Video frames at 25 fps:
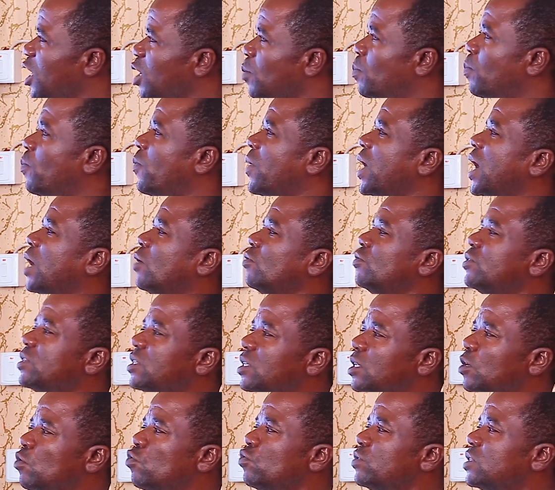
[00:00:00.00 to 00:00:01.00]
about
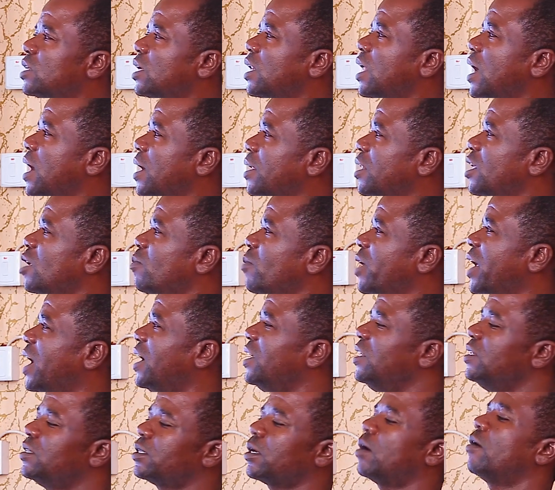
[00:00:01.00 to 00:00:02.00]
sickle cell anemia
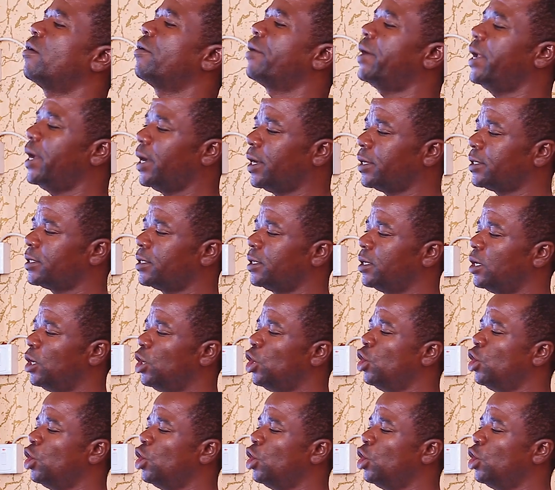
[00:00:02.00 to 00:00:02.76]
is correct?